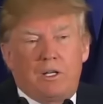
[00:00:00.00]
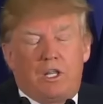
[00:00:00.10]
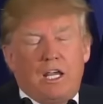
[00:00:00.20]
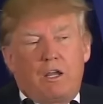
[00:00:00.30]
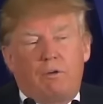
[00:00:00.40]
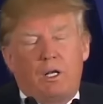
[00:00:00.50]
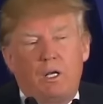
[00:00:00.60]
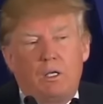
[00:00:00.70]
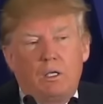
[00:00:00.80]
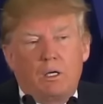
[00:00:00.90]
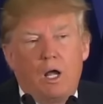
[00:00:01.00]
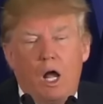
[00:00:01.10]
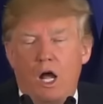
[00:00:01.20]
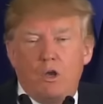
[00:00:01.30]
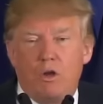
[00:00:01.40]
But think of it.
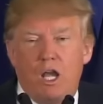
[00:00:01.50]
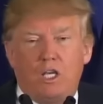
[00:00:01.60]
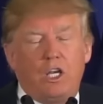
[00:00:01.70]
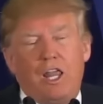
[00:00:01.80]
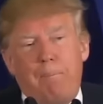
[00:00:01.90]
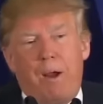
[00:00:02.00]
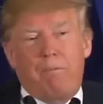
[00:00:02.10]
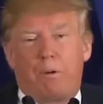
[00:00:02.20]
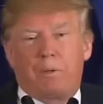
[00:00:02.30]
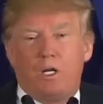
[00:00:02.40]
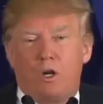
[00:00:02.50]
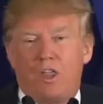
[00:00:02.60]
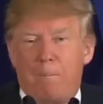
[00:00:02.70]
118, they probably knew.